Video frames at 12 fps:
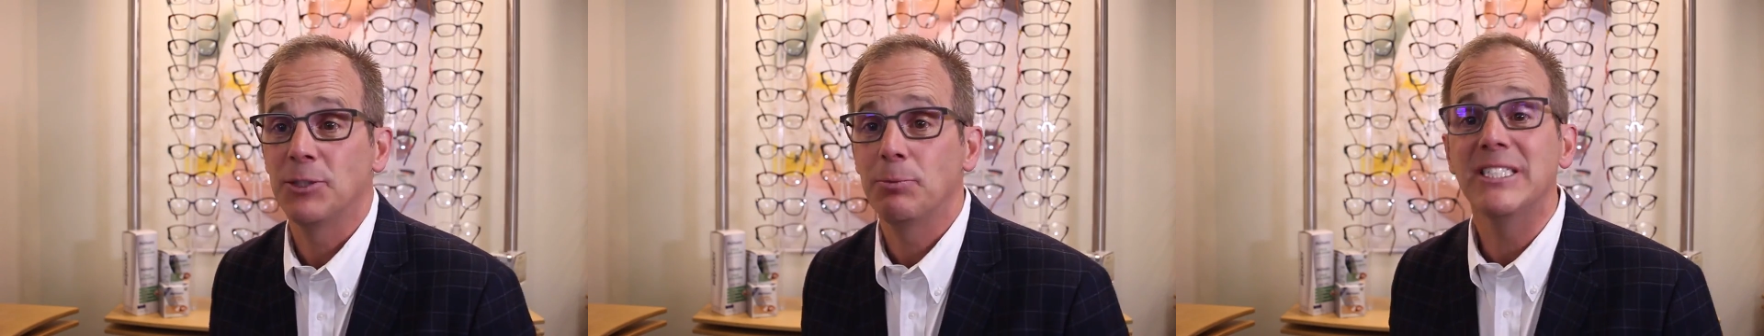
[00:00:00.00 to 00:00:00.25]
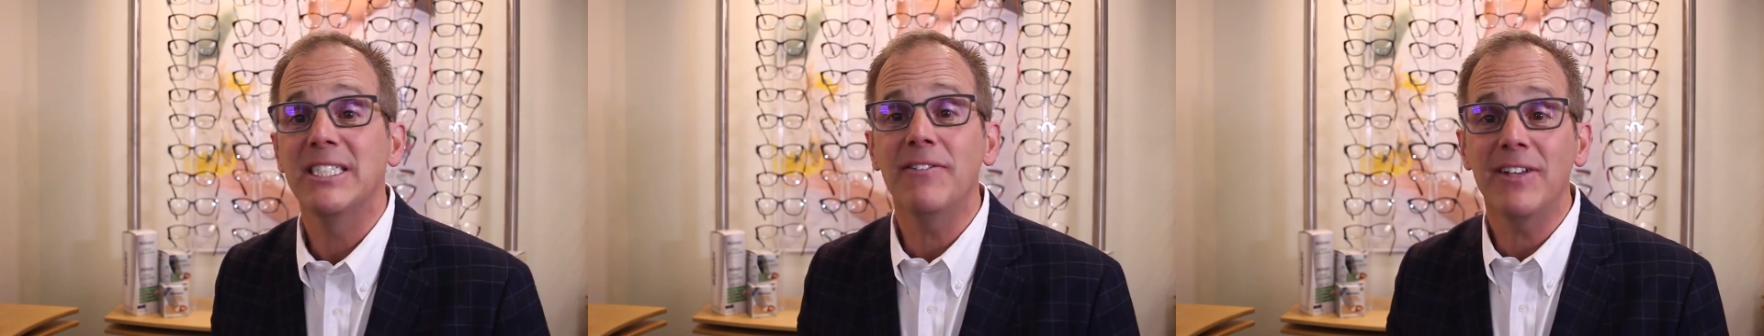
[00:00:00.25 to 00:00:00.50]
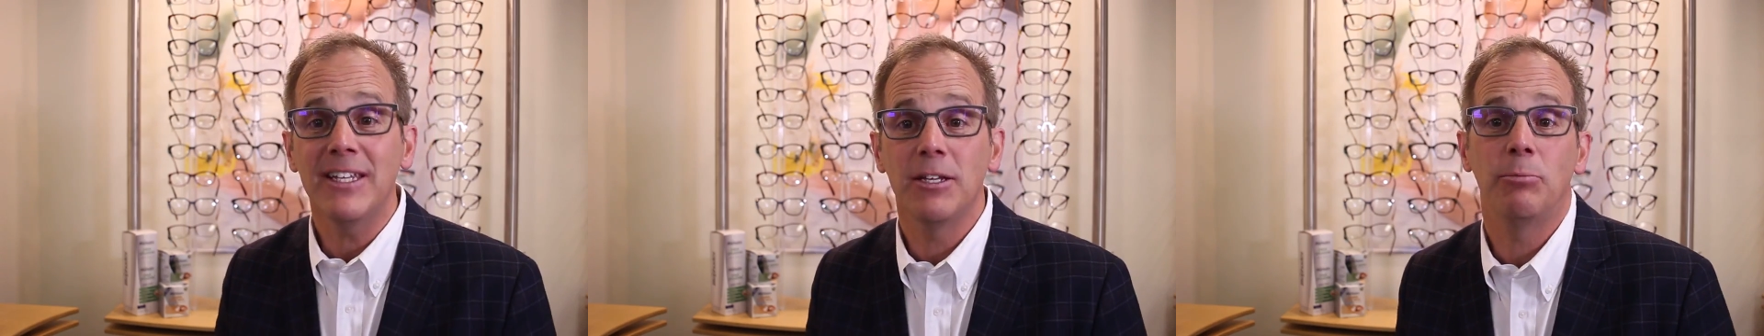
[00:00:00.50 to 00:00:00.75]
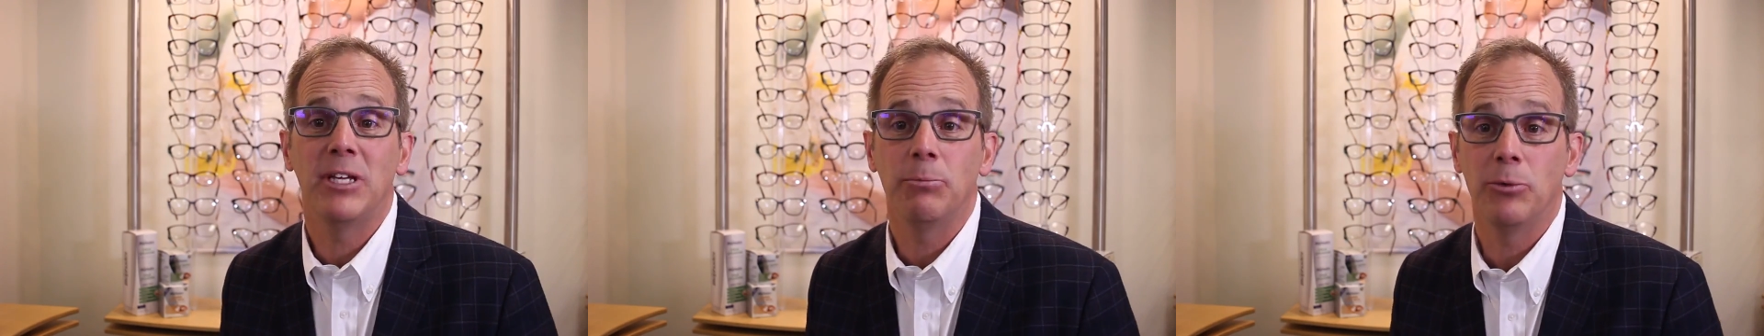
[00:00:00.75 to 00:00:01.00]

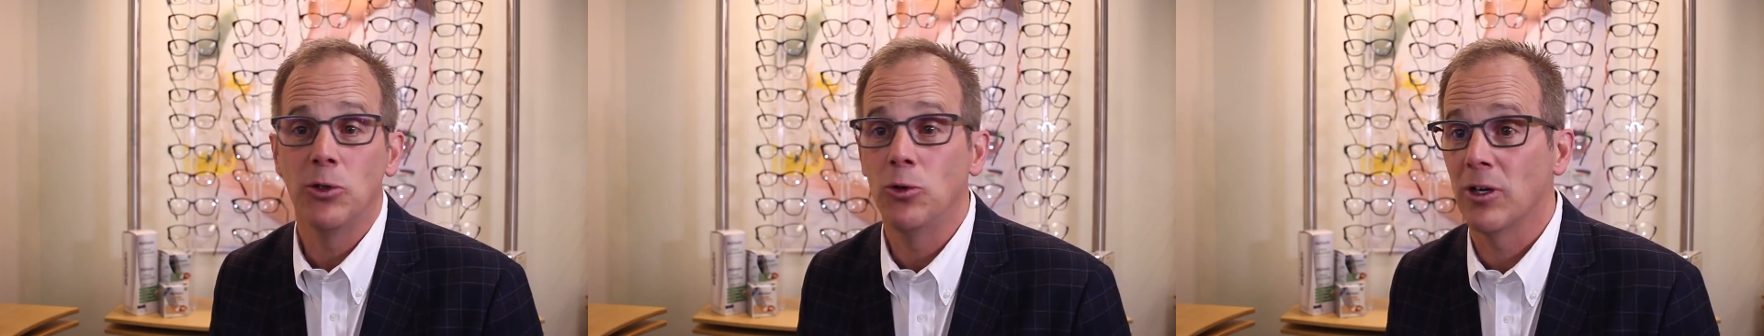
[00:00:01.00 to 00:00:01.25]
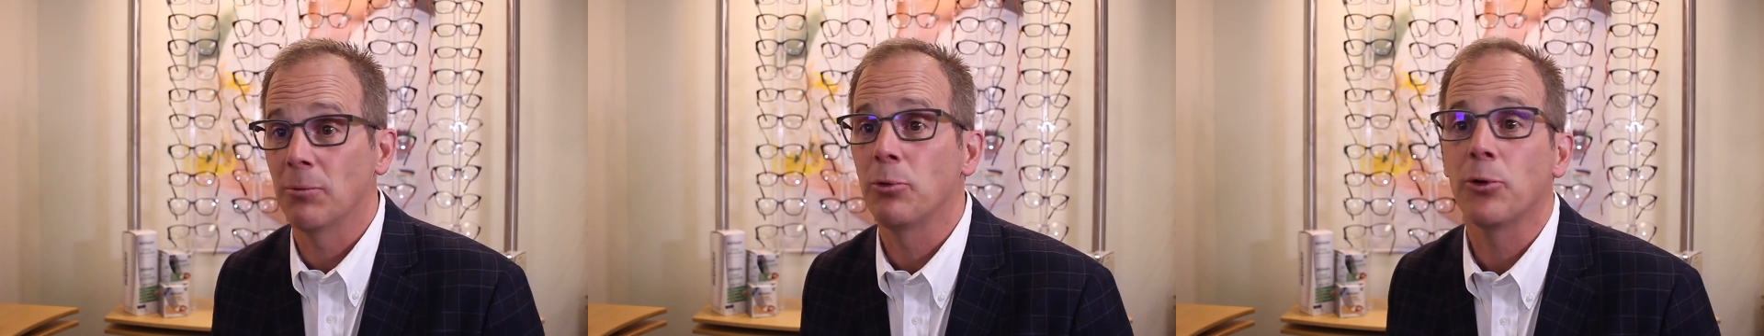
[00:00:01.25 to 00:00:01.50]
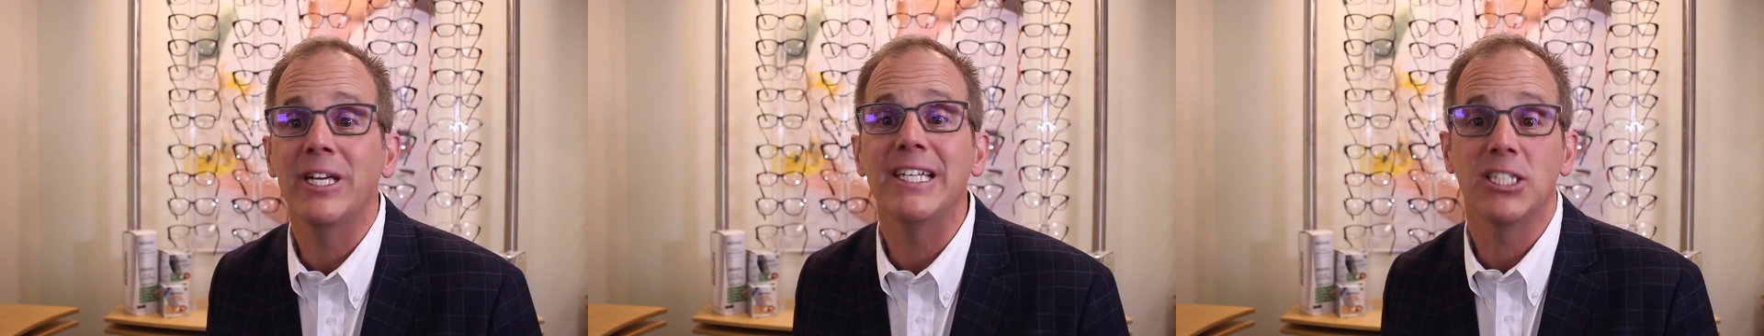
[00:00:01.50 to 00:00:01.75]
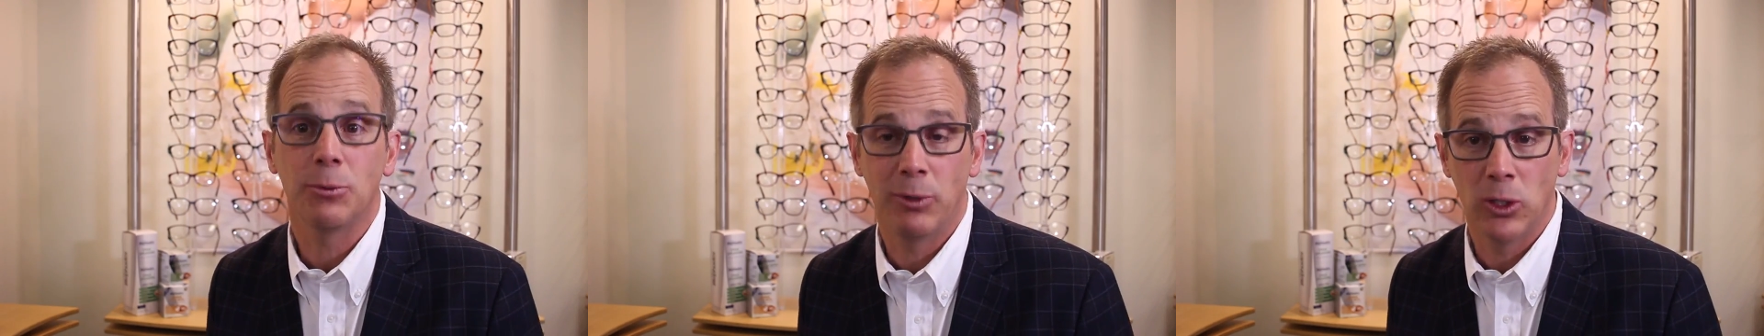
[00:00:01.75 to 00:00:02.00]
specifically people who are
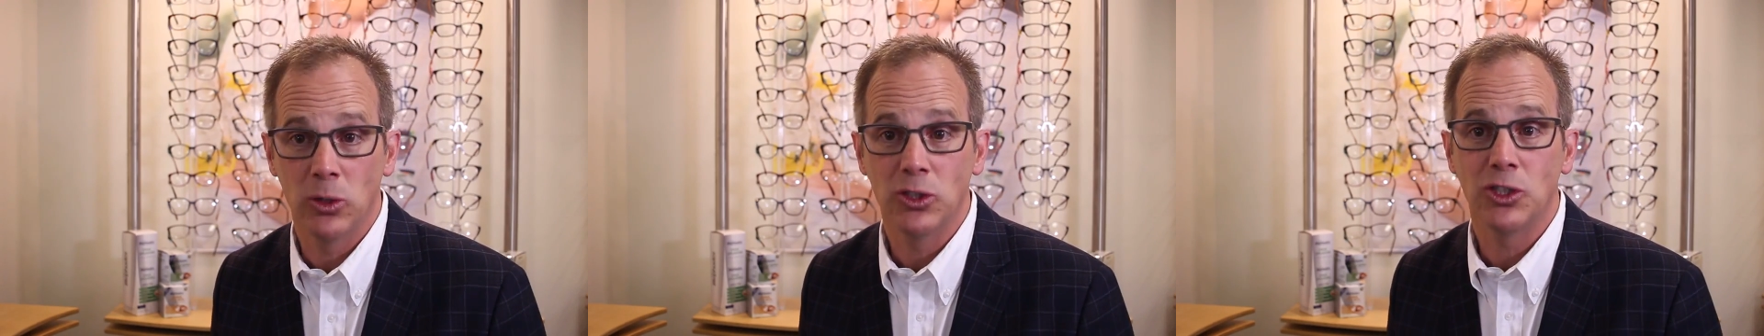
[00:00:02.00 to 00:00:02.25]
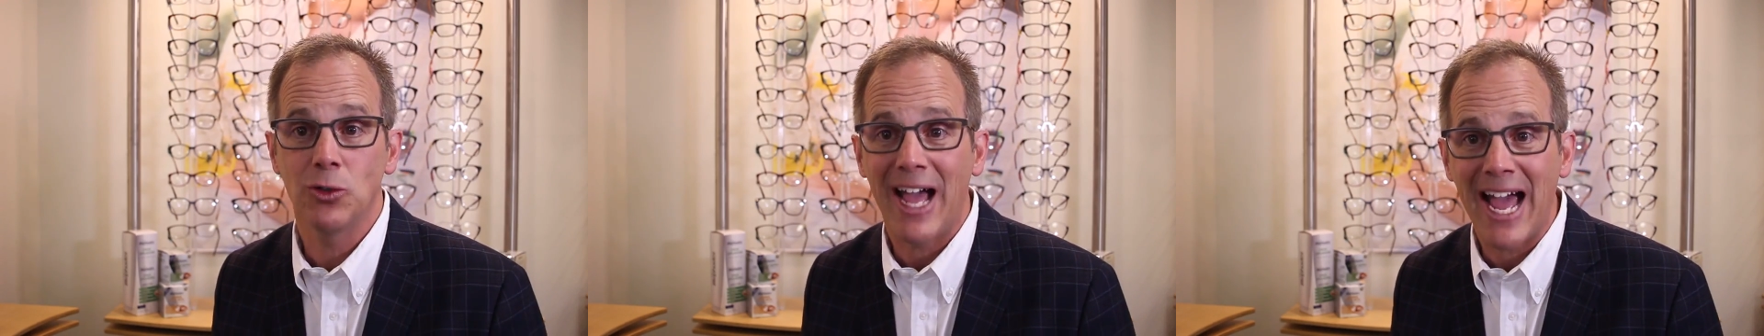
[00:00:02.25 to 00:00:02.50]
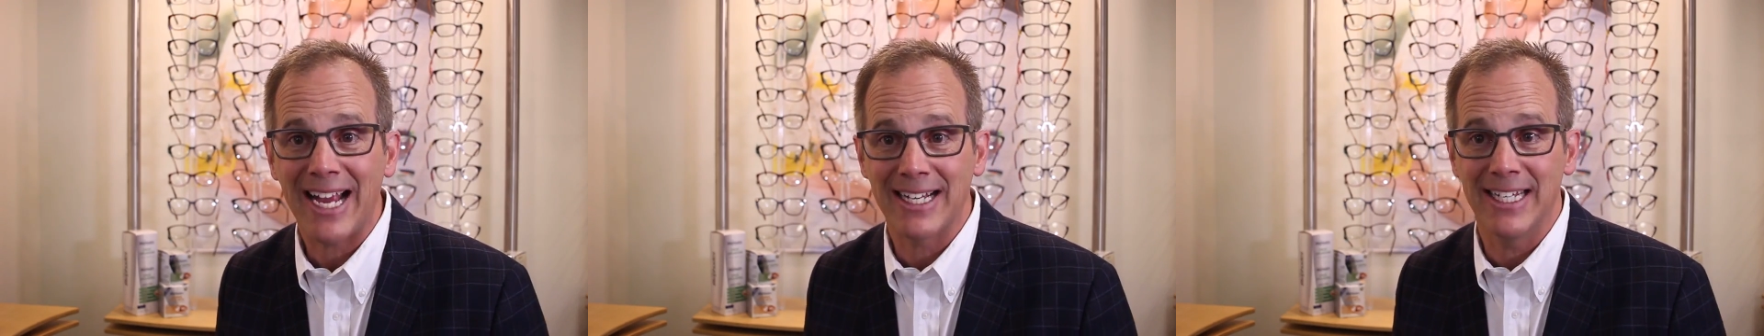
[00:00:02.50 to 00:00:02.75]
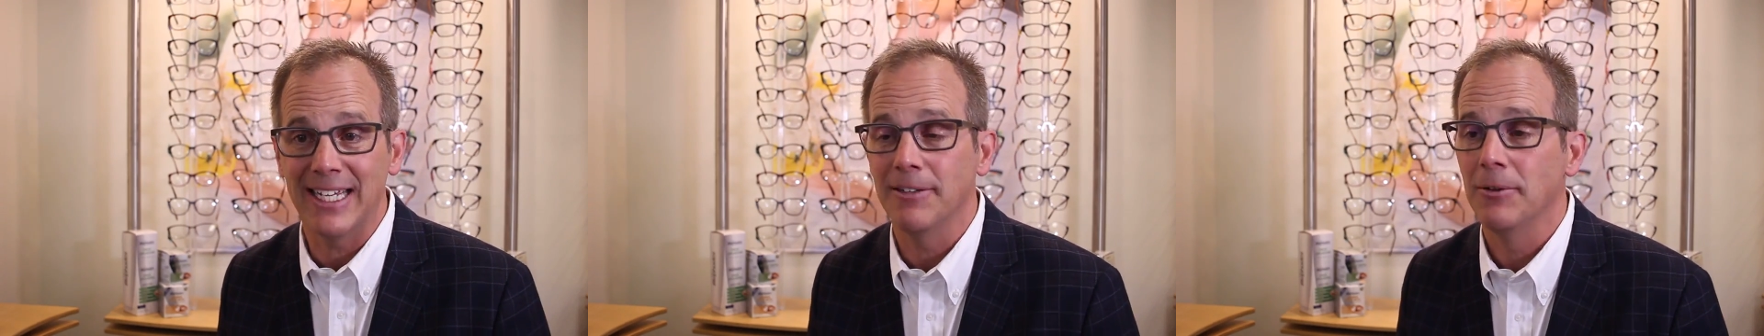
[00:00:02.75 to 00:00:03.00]
predisposed to
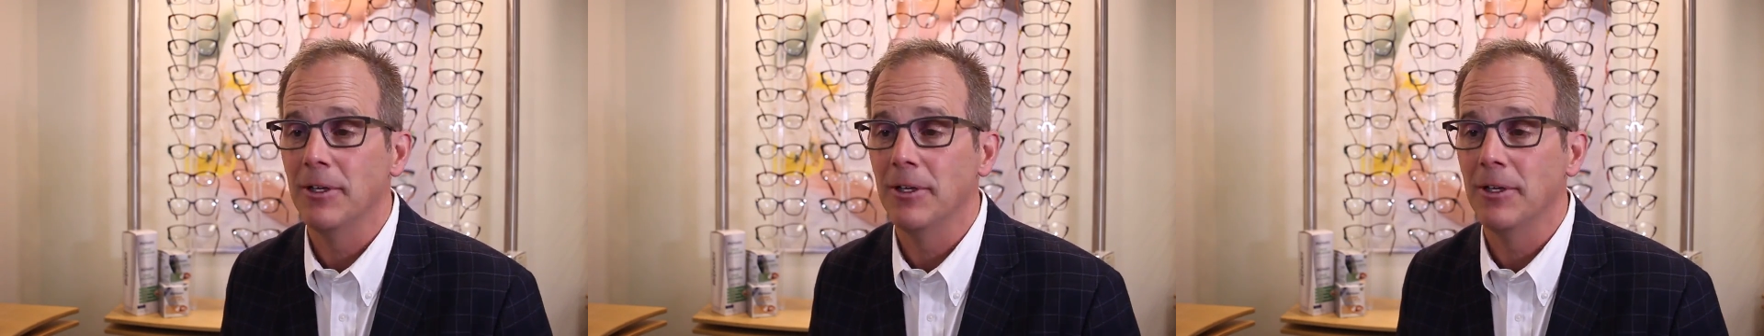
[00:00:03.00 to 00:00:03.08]
acne,